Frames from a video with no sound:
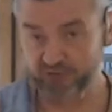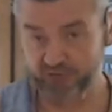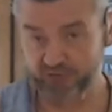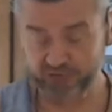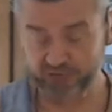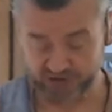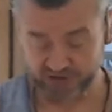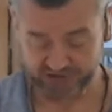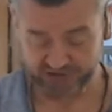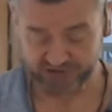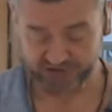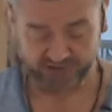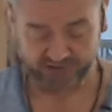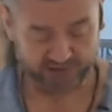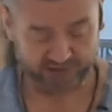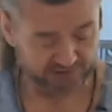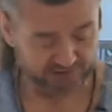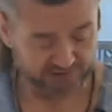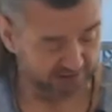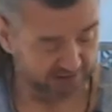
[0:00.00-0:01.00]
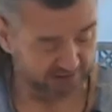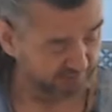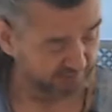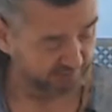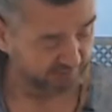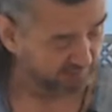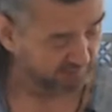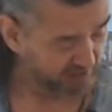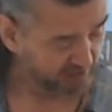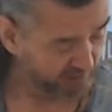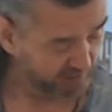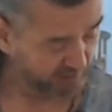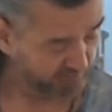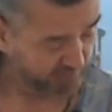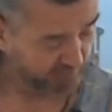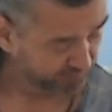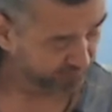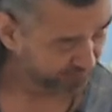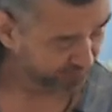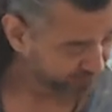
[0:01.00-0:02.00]
So if you're interested in that, let me
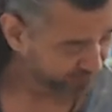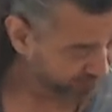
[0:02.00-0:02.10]
know.